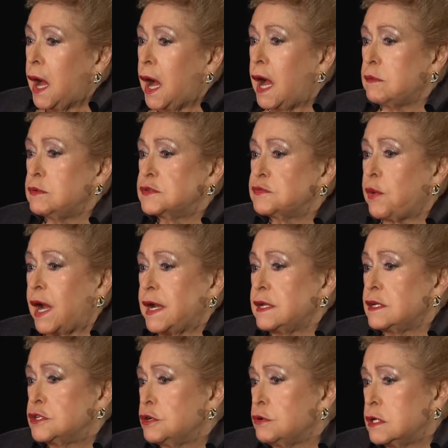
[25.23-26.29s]
I was
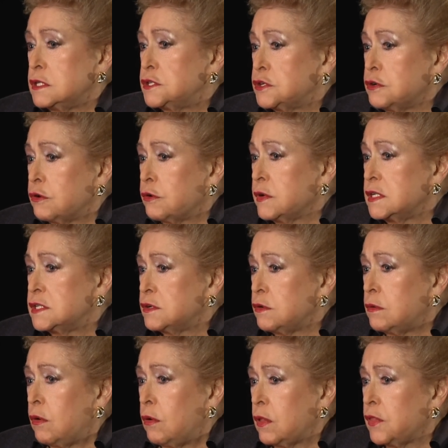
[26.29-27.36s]
writing short stories
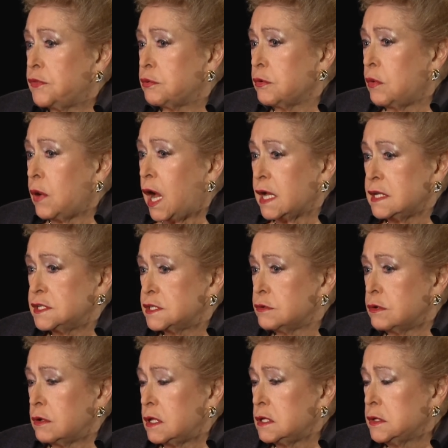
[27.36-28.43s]
all through high
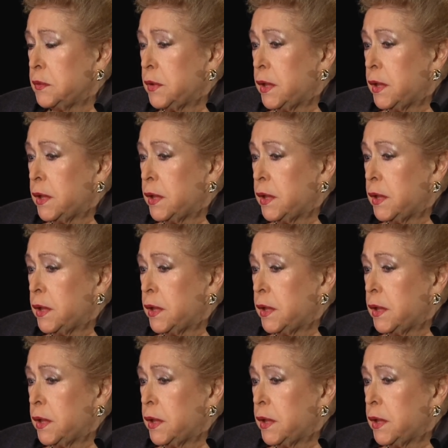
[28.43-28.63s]
school.